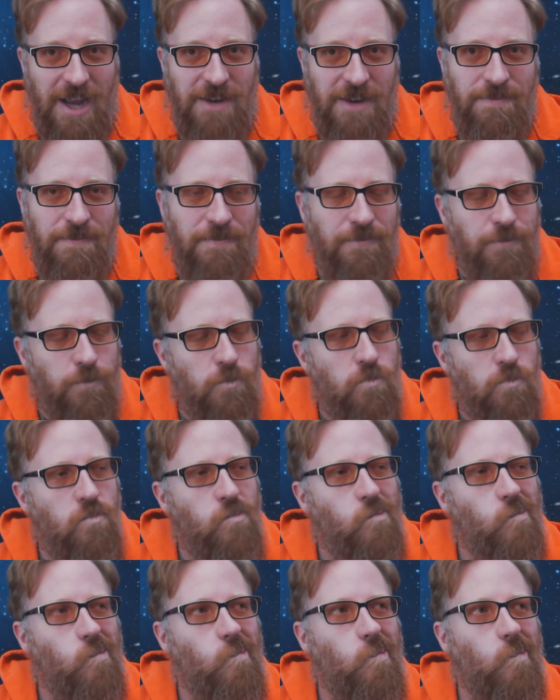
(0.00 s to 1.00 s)
again.
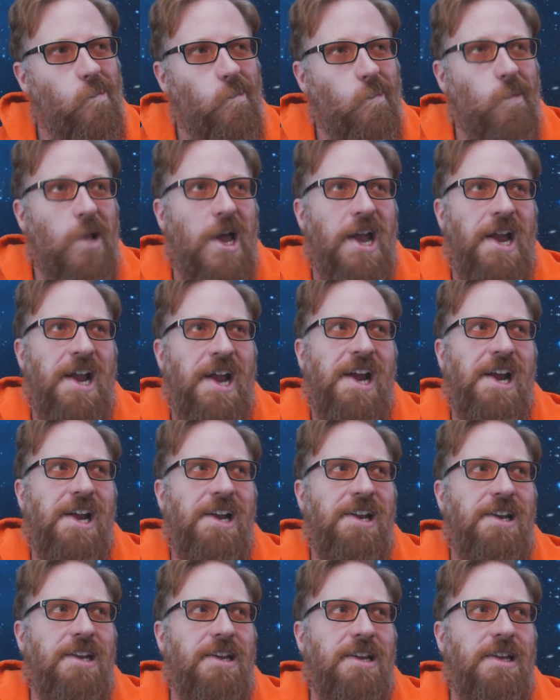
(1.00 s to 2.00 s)

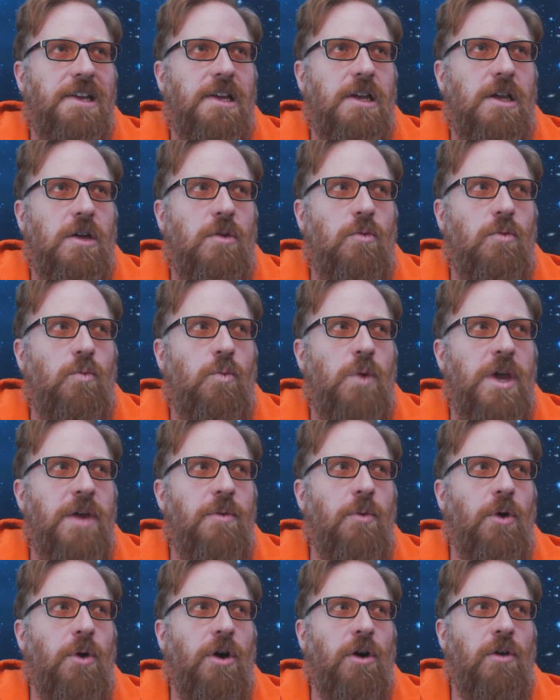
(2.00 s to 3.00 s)
And
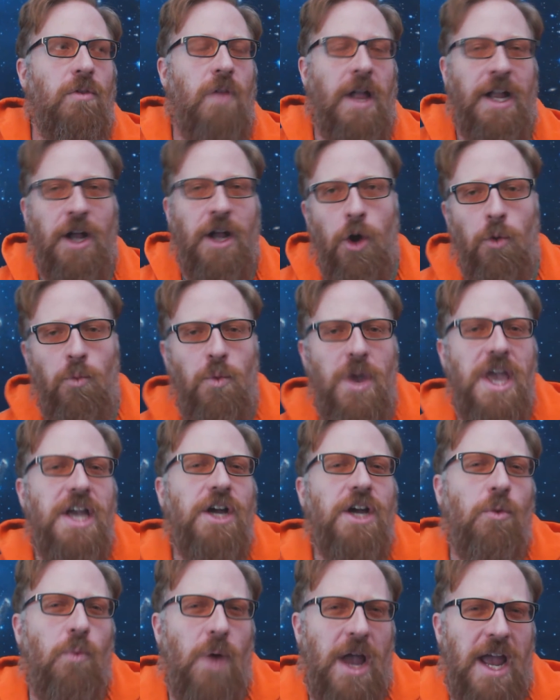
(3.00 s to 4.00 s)
we were like a
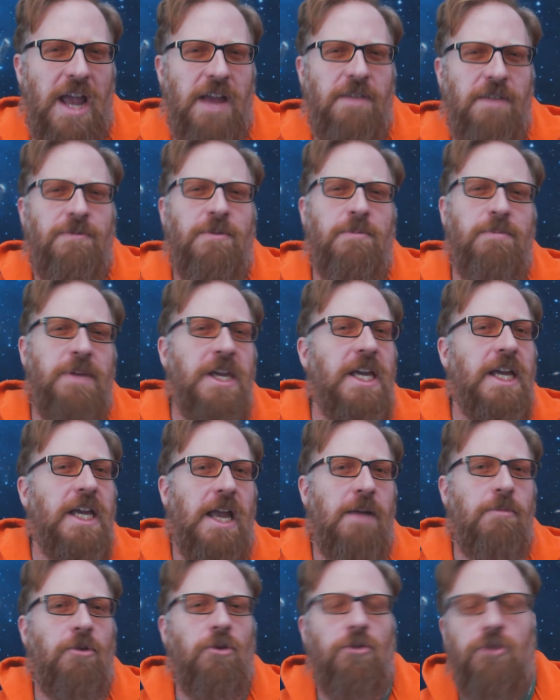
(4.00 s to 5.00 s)
week away from
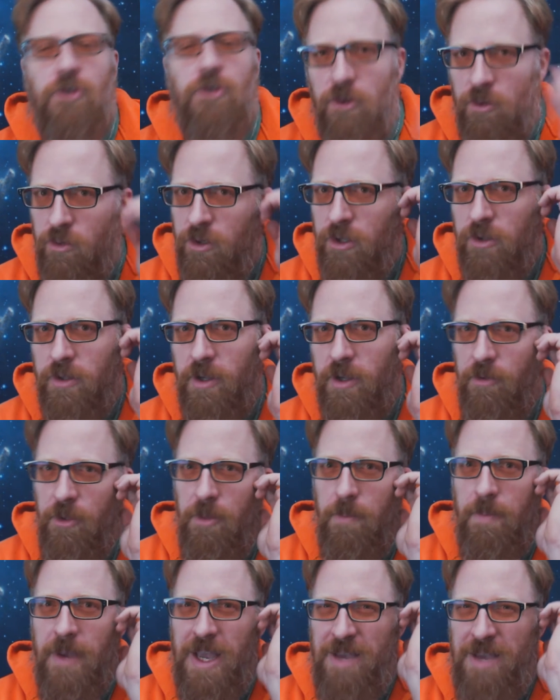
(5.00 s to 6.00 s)
being able to deliver
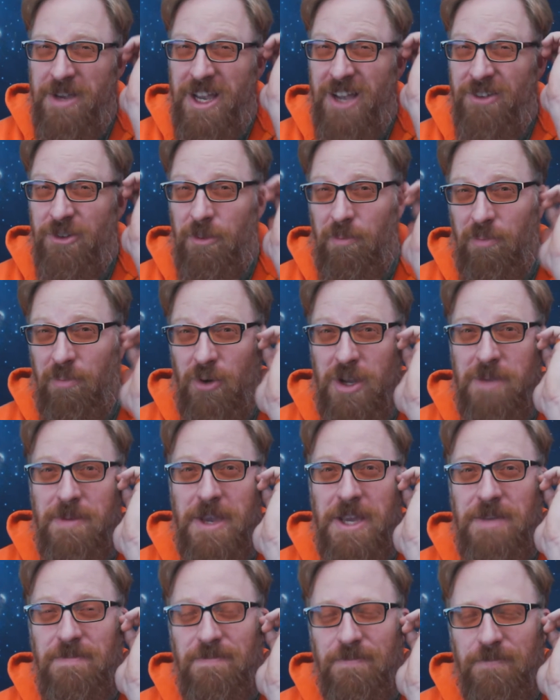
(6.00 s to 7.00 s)
the baby as a
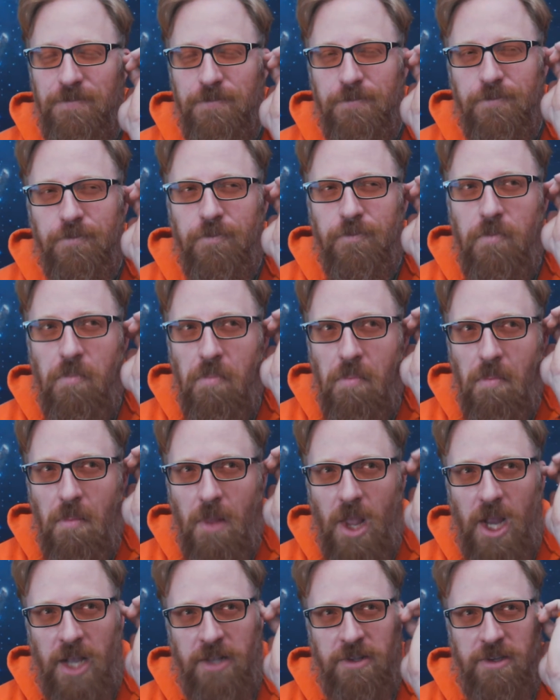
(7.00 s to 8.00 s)
preemie
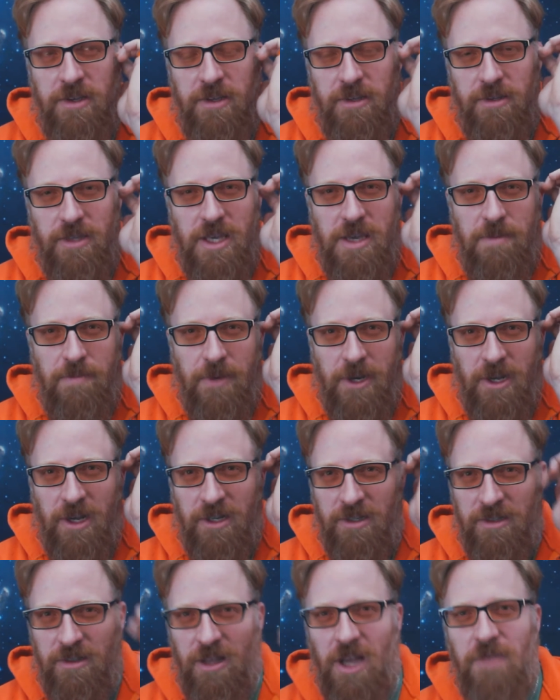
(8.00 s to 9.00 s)
and to keep it
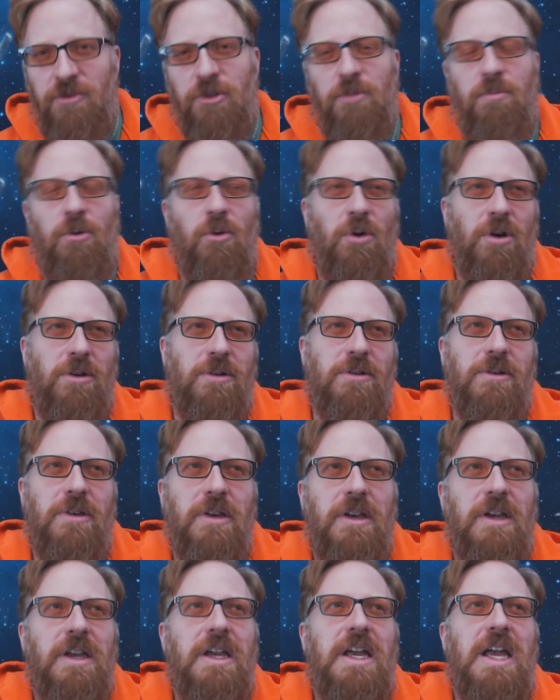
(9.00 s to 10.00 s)
on life support.
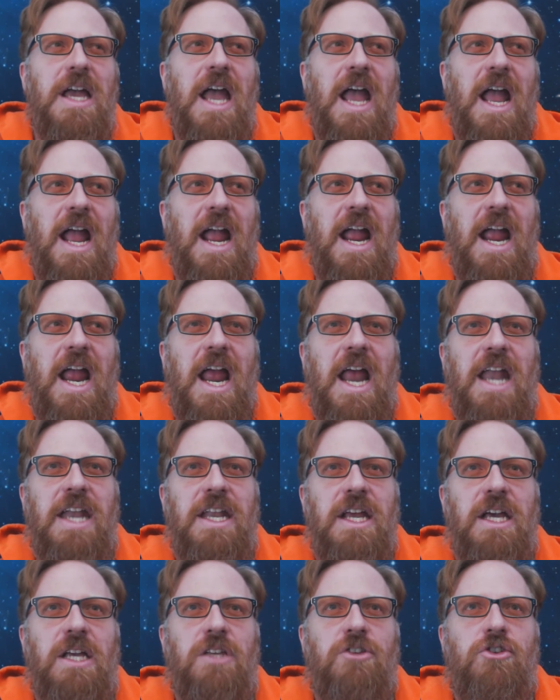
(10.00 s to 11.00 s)

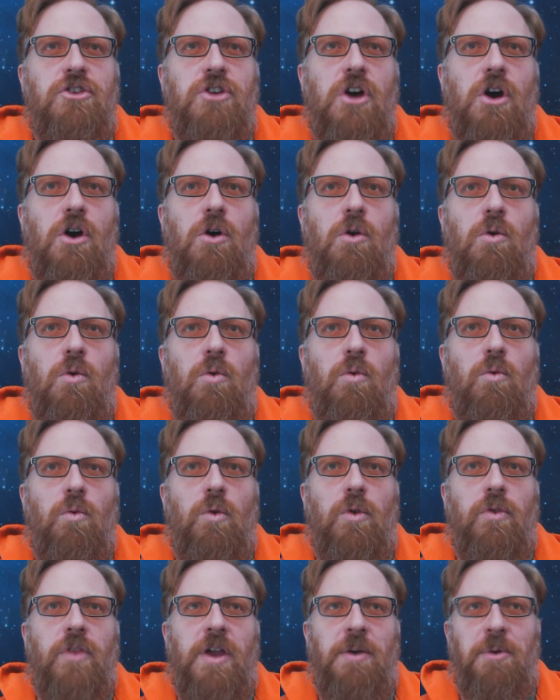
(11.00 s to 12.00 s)
And
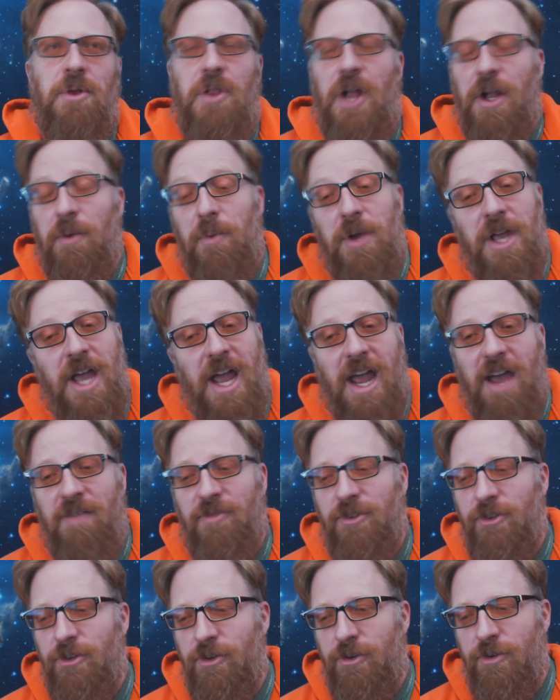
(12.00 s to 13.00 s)
so they were like, we
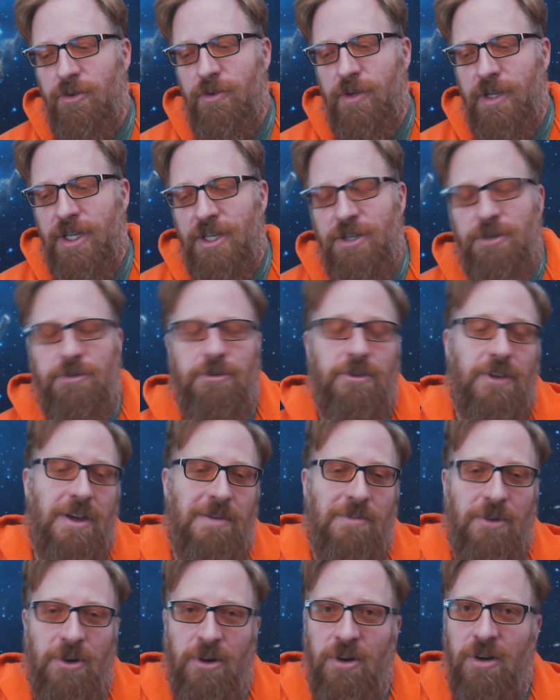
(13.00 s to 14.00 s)
have to induce
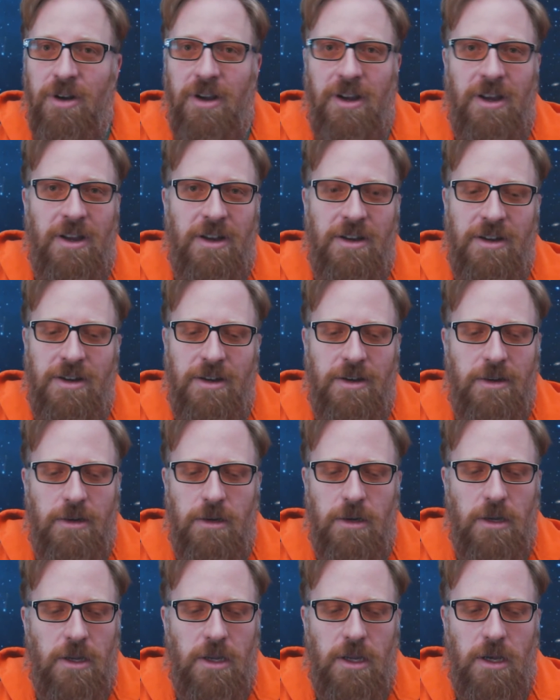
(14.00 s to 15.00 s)
labor
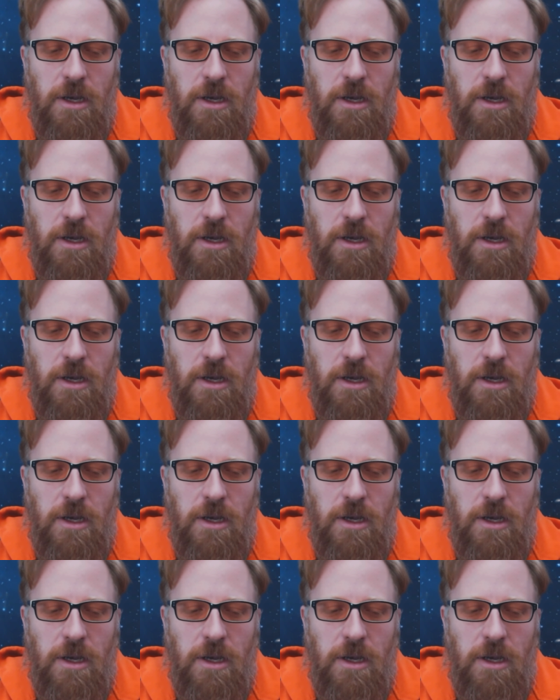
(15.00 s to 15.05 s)
and